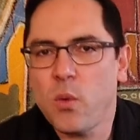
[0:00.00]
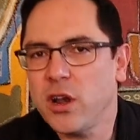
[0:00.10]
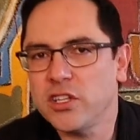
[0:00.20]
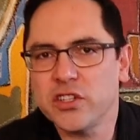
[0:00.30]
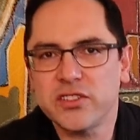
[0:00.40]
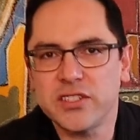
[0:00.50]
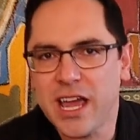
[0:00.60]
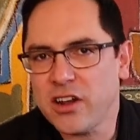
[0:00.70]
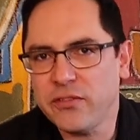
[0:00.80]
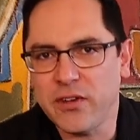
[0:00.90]
want to just
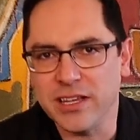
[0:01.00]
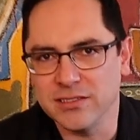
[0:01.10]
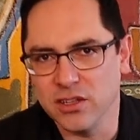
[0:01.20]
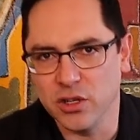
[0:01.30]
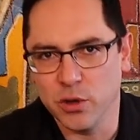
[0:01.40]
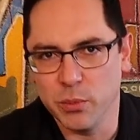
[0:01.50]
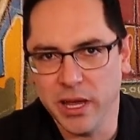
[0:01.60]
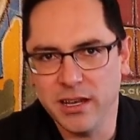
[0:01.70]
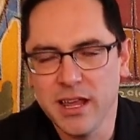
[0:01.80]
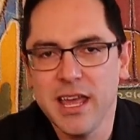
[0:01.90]
sacrifice a little
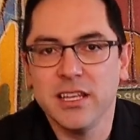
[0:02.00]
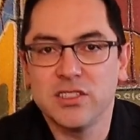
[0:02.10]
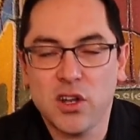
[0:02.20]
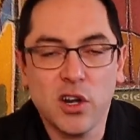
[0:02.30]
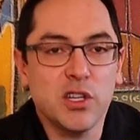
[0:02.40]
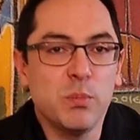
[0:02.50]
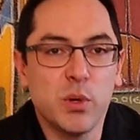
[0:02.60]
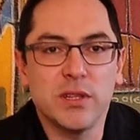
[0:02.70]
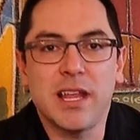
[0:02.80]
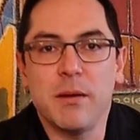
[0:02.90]
bit, start to
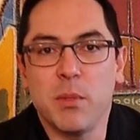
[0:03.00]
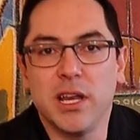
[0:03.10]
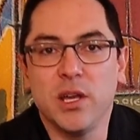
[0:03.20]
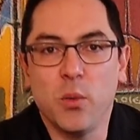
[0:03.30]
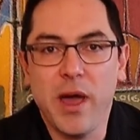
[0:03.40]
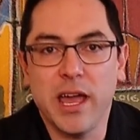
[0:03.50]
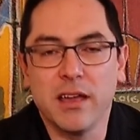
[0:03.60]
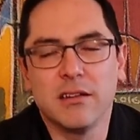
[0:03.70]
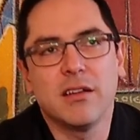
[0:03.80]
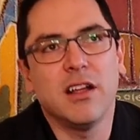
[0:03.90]
put that money away.